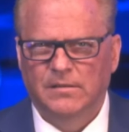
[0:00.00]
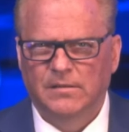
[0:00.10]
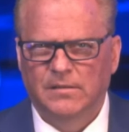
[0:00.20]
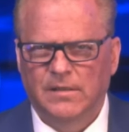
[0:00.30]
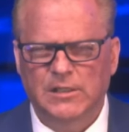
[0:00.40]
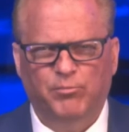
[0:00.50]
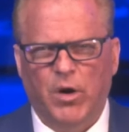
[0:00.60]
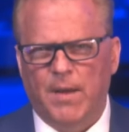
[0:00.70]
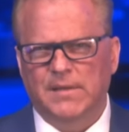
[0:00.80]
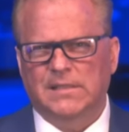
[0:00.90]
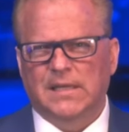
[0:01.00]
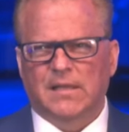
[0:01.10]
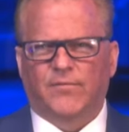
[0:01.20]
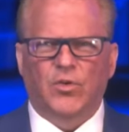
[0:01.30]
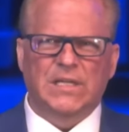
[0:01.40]
is promising that
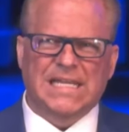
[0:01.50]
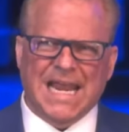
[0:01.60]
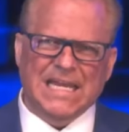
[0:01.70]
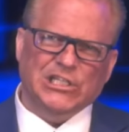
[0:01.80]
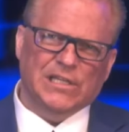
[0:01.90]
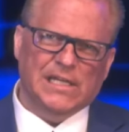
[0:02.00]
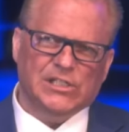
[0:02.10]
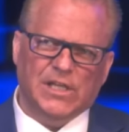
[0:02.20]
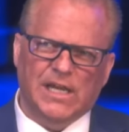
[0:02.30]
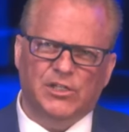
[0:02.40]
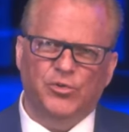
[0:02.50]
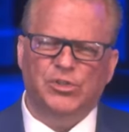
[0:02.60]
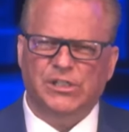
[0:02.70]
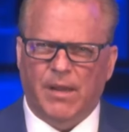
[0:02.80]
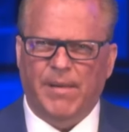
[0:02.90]
if you engage in these things, you
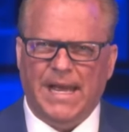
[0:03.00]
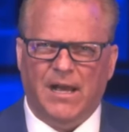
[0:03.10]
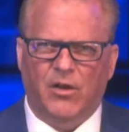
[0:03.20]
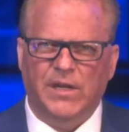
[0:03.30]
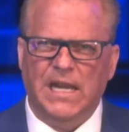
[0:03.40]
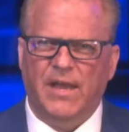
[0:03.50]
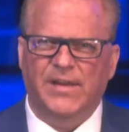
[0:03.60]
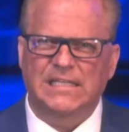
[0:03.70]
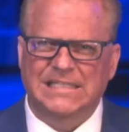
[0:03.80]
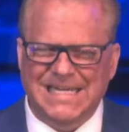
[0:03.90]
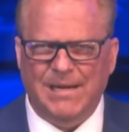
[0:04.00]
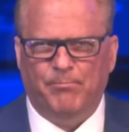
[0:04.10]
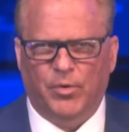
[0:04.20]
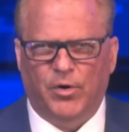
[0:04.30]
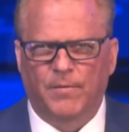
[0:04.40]
somehow can have a
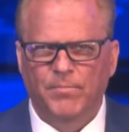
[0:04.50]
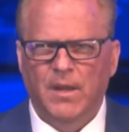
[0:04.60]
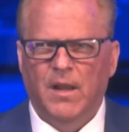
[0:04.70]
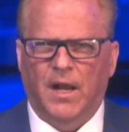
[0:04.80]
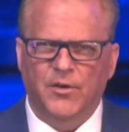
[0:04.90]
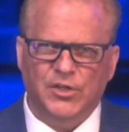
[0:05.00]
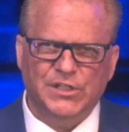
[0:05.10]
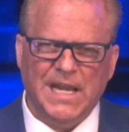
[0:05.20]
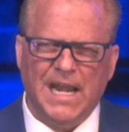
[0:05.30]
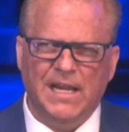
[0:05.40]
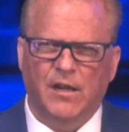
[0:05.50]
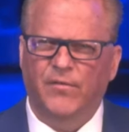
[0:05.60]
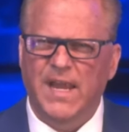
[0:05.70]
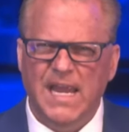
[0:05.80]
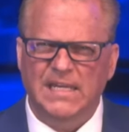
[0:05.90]
deeper understanding of
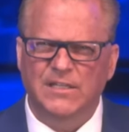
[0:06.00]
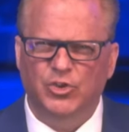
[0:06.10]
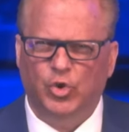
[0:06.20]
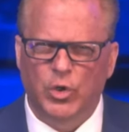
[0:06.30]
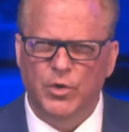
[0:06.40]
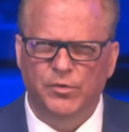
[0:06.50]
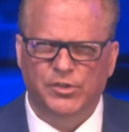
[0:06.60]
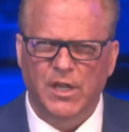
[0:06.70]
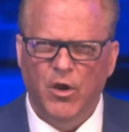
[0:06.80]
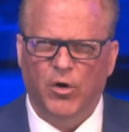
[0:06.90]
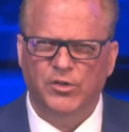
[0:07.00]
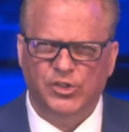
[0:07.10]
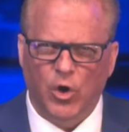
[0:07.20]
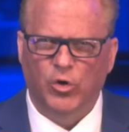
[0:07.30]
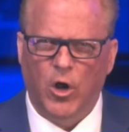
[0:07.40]
hidden truths or
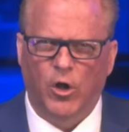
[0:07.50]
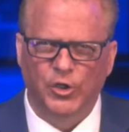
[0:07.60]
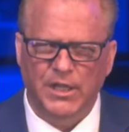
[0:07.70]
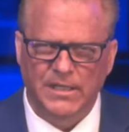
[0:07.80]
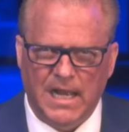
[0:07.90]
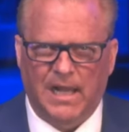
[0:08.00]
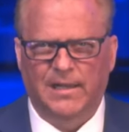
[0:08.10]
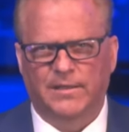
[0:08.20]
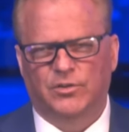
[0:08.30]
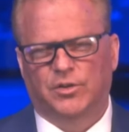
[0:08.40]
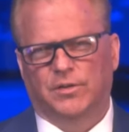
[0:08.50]
so called knowledge.